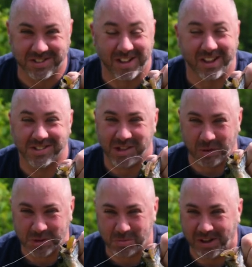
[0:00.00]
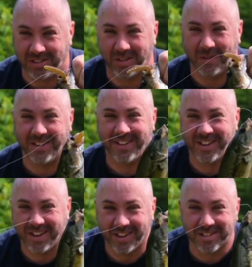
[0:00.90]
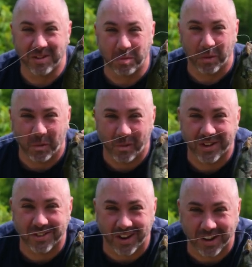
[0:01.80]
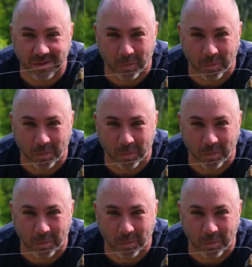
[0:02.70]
has no speed to it. Super cool. Let's try to get some